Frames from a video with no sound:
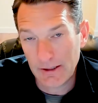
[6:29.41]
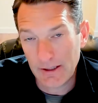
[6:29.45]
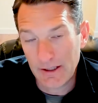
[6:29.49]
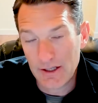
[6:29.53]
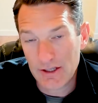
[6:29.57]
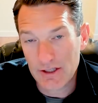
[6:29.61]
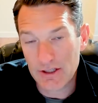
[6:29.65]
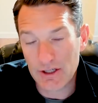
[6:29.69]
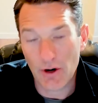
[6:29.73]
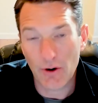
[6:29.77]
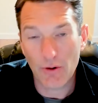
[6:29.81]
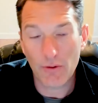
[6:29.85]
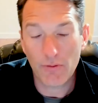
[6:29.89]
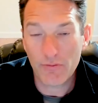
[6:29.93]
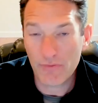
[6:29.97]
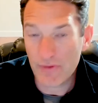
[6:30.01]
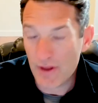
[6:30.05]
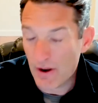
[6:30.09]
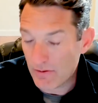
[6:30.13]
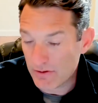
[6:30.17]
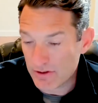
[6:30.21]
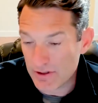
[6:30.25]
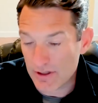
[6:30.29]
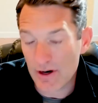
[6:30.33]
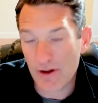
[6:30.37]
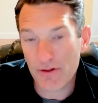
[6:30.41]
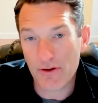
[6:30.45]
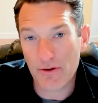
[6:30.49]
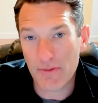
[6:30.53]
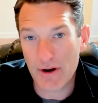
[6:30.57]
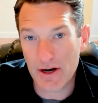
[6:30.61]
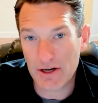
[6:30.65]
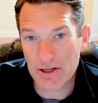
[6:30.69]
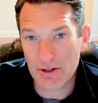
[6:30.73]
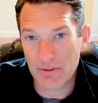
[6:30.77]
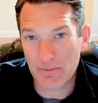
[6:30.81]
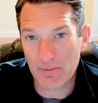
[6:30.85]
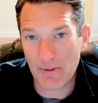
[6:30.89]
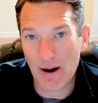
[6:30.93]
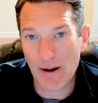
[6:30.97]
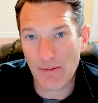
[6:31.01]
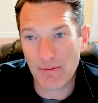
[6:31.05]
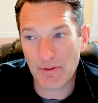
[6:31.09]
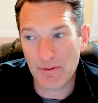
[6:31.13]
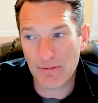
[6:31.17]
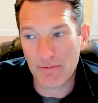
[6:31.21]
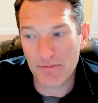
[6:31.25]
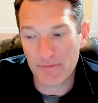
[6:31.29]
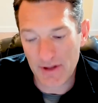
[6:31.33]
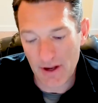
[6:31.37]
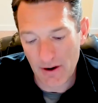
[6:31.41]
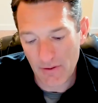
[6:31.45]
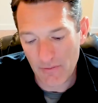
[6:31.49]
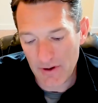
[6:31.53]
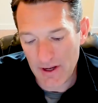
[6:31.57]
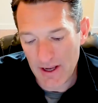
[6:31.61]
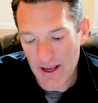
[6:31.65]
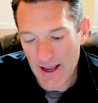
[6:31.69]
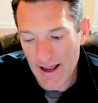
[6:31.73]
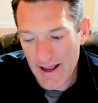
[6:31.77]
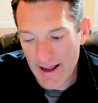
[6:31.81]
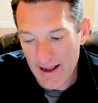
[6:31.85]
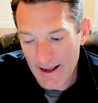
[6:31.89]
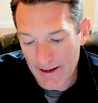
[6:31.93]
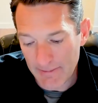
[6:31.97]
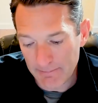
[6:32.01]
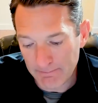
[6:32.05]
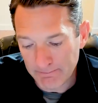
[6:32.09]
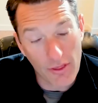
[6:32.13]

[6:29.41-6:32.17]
So that was another major problem that we had.